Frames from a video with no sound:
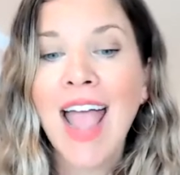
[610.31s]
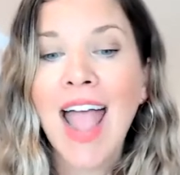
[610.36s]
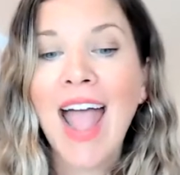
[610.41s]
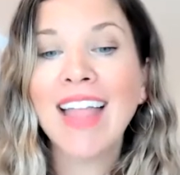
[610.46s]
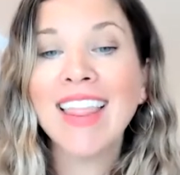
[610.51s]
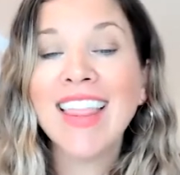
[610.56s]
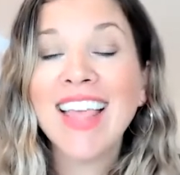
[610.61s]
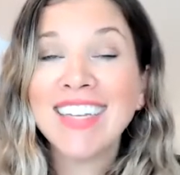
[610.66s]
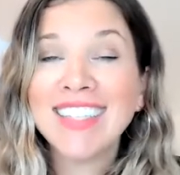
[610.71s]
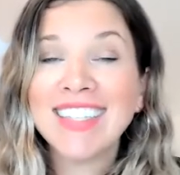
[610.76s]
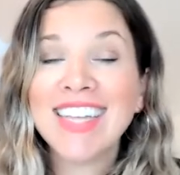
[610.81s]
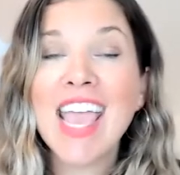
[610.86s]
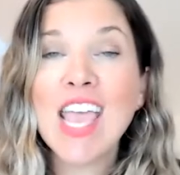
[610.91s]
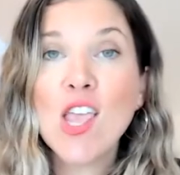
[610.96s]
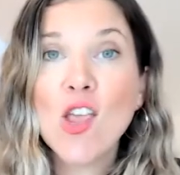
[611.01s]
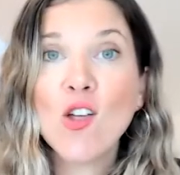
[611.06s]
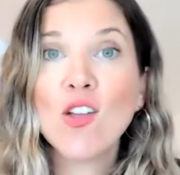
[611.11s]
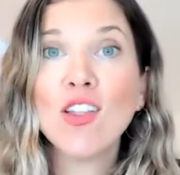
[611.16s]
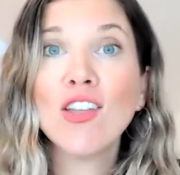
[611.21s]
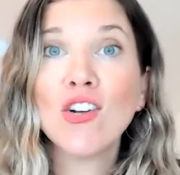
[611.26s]
and then
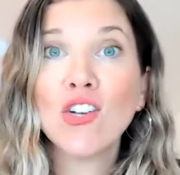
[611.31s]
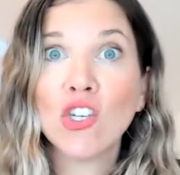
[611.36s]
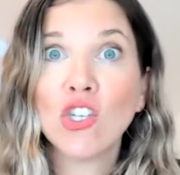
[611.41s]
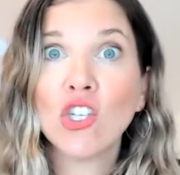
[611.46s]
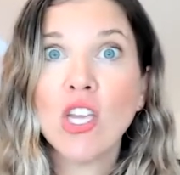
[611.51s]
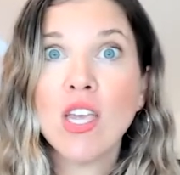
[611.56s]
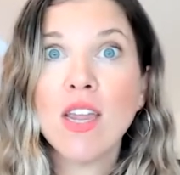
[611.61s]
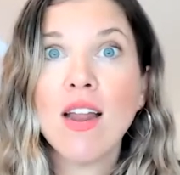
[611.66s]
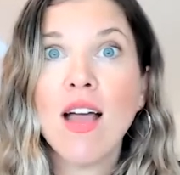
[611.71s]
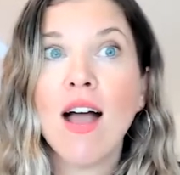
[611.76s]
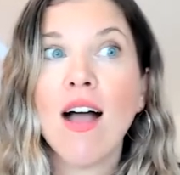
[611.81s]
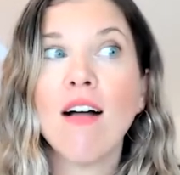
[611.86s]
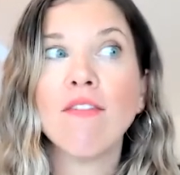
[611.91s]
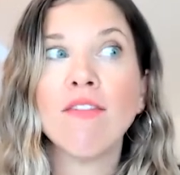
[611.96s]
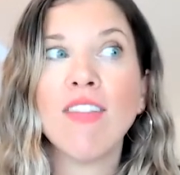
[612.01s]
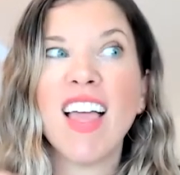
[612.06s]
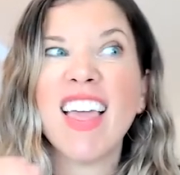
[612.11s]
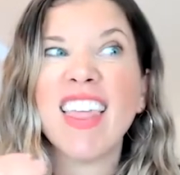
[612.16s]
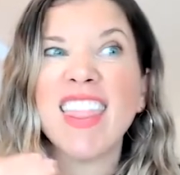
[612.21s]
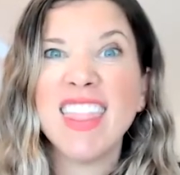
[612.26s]
take your little sheet
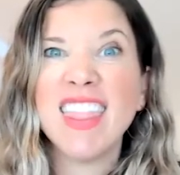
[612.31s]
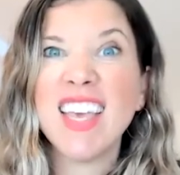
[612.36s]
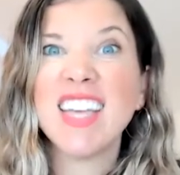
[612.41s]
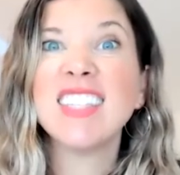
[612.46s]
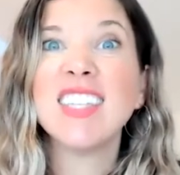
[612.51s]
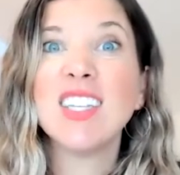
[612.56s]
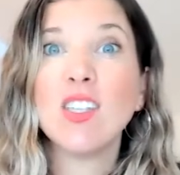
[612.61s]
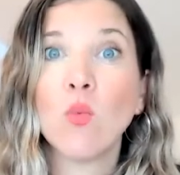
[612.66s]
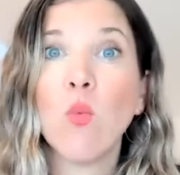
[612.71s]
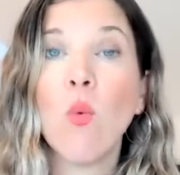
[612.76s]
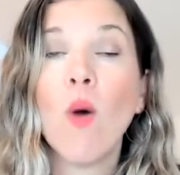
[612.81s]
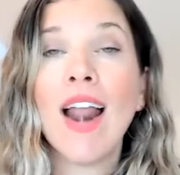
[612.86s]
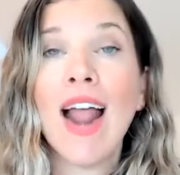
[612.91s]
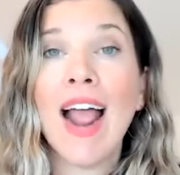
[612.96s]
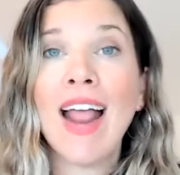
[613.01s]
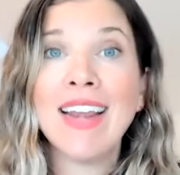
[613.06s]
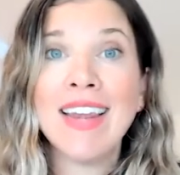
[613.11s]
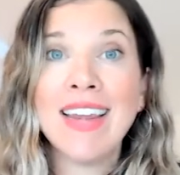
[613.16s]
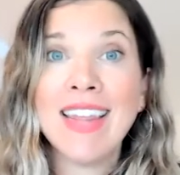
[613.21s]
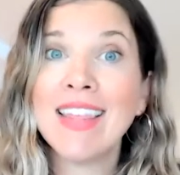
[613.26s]
of like, this is what
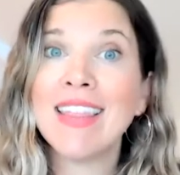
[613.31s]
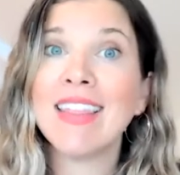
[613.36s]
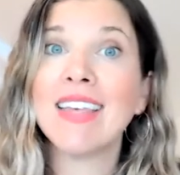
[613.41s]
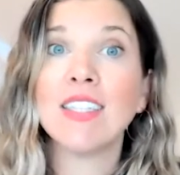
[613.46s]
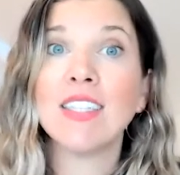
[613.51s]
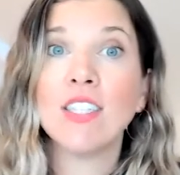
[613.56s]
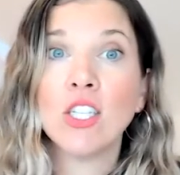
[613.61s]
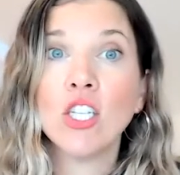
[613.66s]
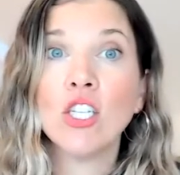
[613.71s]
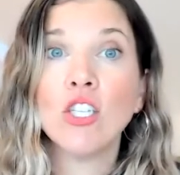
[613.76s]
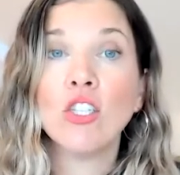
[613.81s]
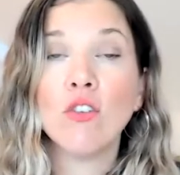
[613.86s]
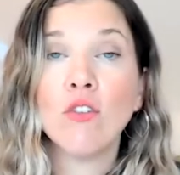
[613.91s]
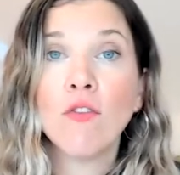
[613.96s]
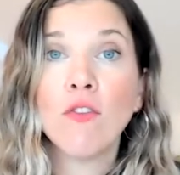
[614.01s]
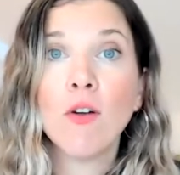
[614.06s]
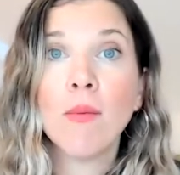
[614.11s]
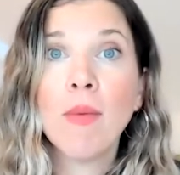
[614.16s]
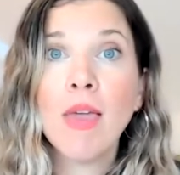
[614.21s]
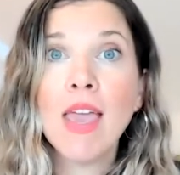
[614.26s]
I need this to do
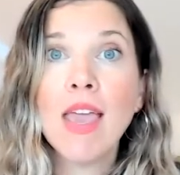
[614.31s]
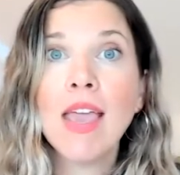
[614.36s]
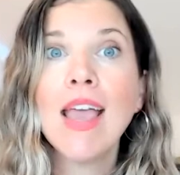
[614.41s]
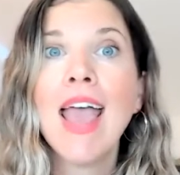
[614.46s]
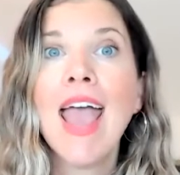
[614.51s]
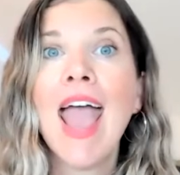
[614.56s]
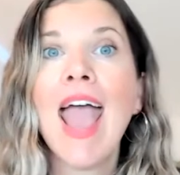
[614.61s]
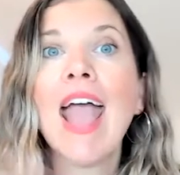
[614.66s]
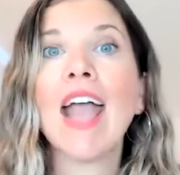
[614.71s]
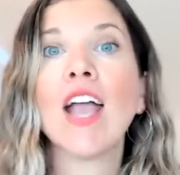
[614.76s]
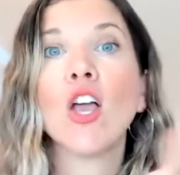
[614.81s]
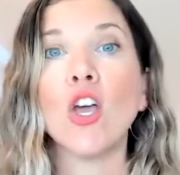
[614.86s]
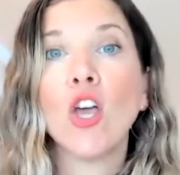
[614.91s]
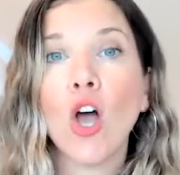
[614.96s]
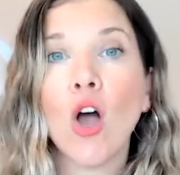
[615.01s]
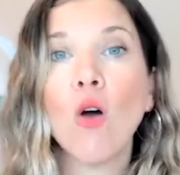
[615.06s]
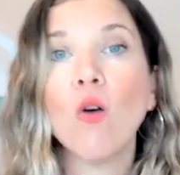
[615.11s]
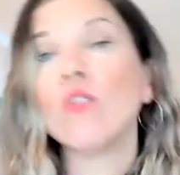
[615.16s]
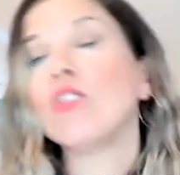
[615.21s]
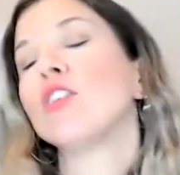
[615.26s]
for me, and
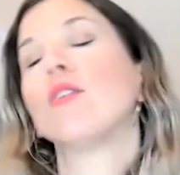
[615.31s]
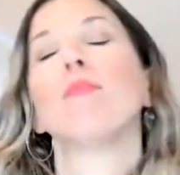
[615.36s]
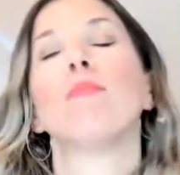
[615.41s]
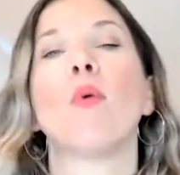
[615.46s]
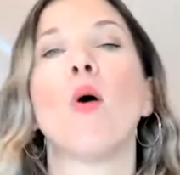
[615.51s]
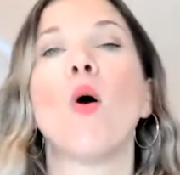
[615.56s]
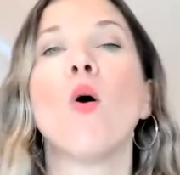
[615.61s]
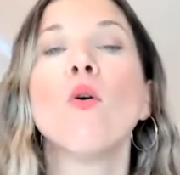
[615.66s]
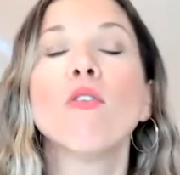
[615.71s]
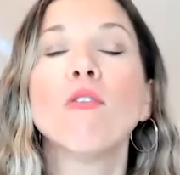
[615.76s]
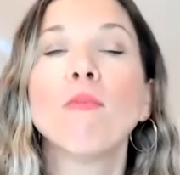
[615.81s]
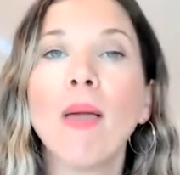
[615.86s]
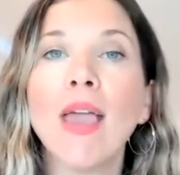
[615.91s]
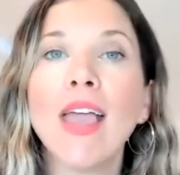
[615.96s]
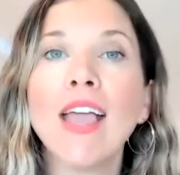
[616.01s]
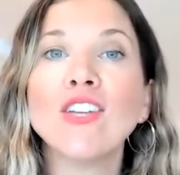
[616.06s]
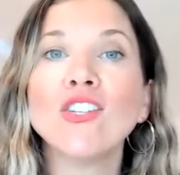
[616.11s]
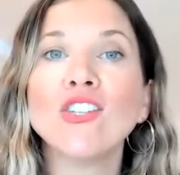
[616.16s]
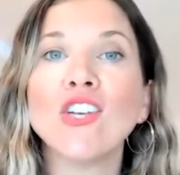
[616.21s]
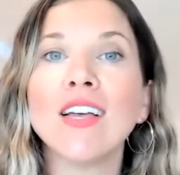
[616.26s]
go to both
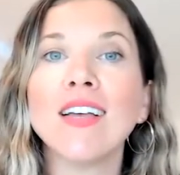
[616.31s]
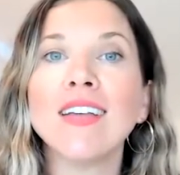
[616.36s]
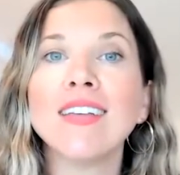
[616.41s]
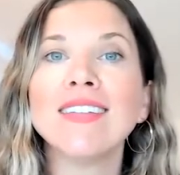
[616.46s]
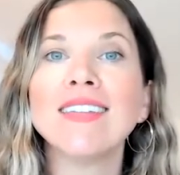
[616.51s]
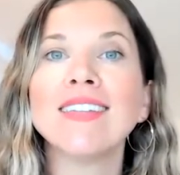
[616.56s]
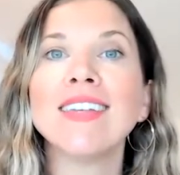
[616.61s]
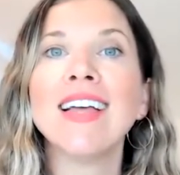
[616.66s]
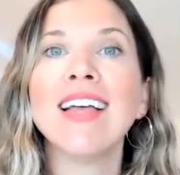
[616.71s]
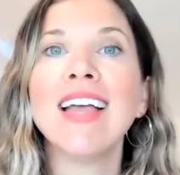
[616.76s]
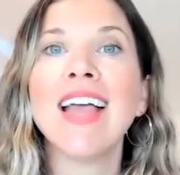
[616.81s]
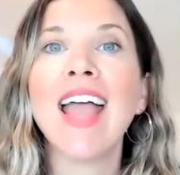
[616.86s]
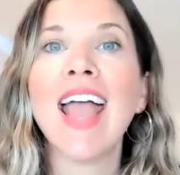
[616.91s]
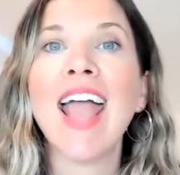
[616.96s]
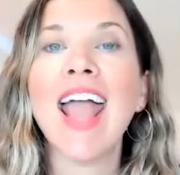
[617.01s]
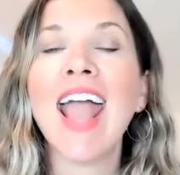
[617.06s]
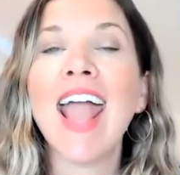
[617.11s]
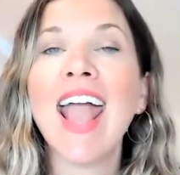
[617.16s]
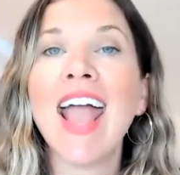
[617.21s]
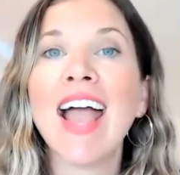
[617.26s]
pages
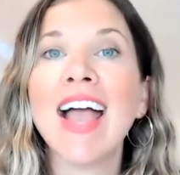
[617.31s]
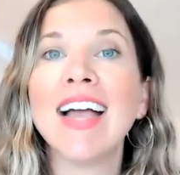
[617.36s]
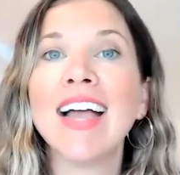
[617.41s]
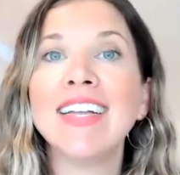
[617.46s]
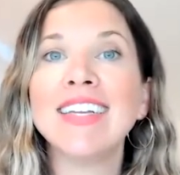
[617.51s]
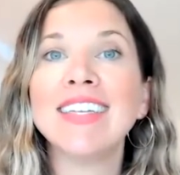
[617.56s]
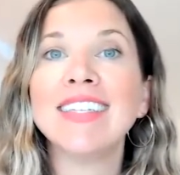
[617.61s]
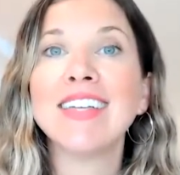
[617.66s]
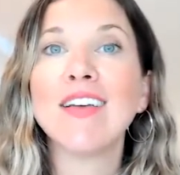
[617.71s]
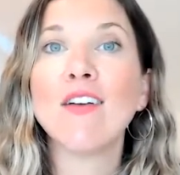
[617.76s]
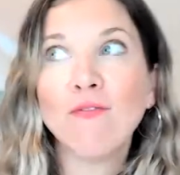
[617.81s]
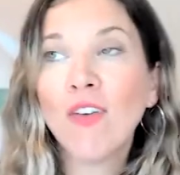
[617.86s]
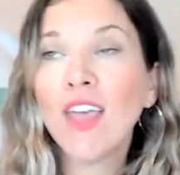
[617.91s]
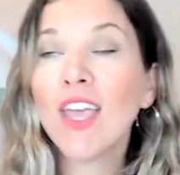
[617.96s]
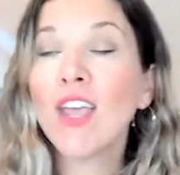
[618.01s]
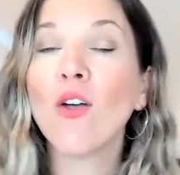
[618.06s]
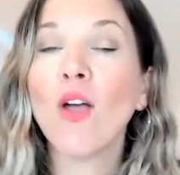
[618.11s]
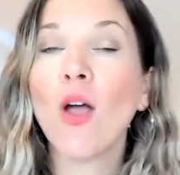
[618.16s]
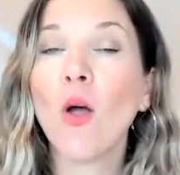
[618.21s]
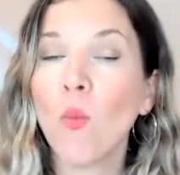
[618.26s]
and
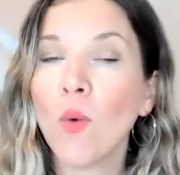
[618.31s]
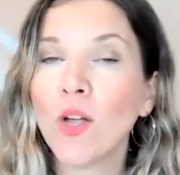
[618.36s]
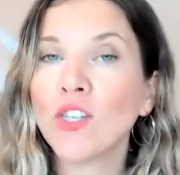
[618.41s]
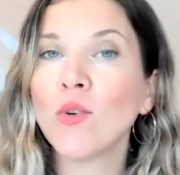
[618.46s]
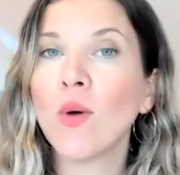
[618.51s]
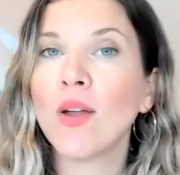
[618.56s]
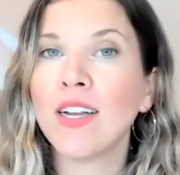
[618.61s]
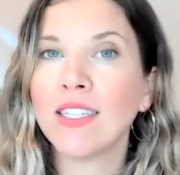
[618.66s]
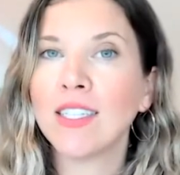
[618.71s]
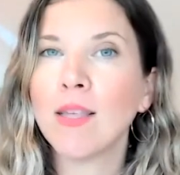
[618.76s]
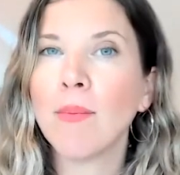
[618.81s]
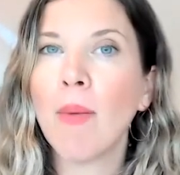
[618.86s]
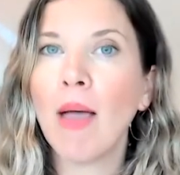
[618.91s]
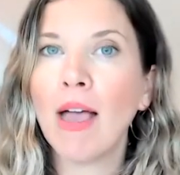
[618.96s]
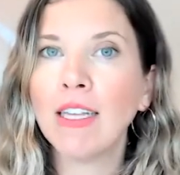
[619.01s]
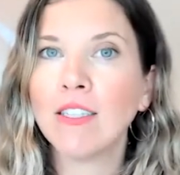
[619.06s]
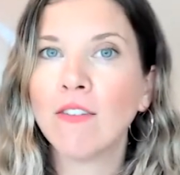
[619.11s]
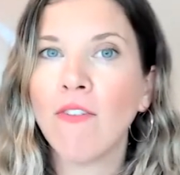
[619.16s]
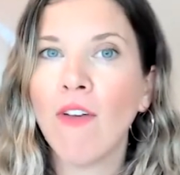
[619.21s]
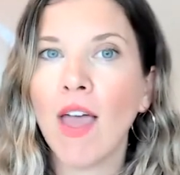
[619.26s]
figure out which one is the
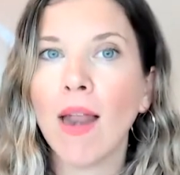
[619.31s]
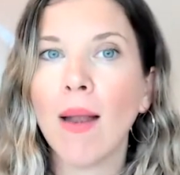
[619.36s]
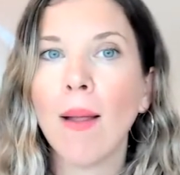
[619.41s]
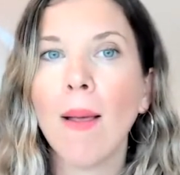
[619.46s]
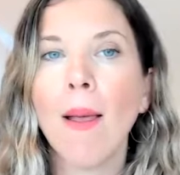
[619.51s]
best fit.